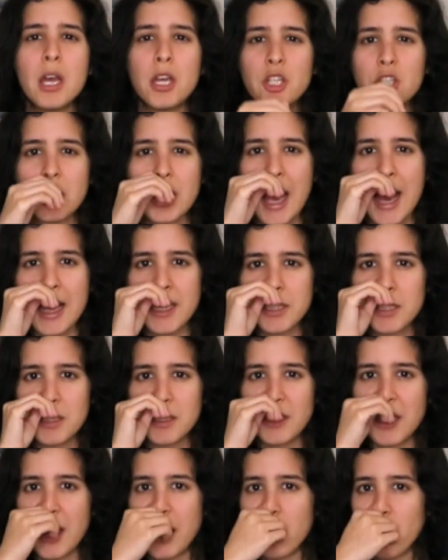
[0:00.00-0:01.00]
She has
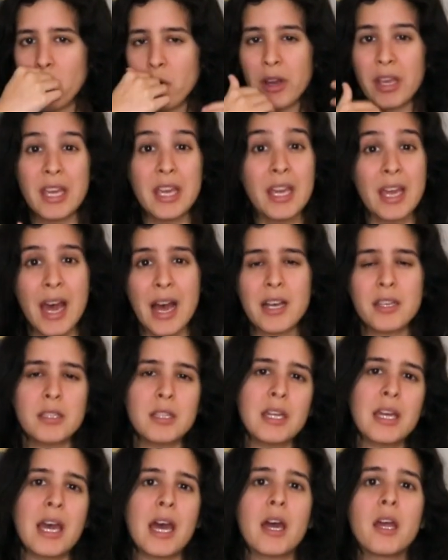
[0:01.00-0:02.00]
to get, or he has
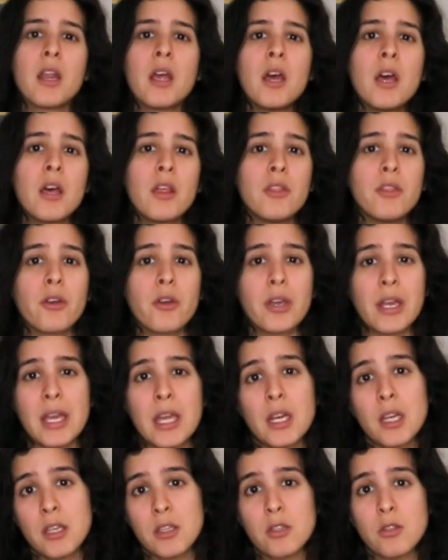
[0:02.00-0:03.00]
to get, their
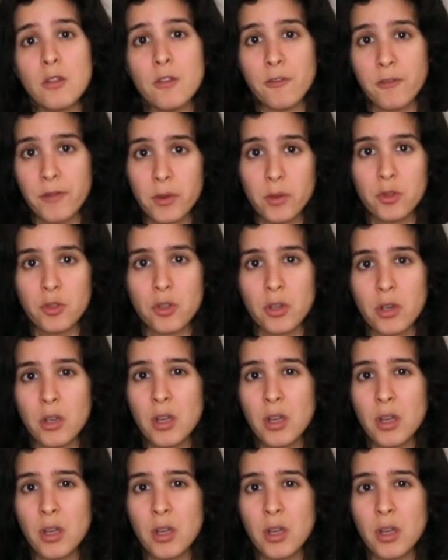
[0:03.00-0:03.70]
kidneys to filter.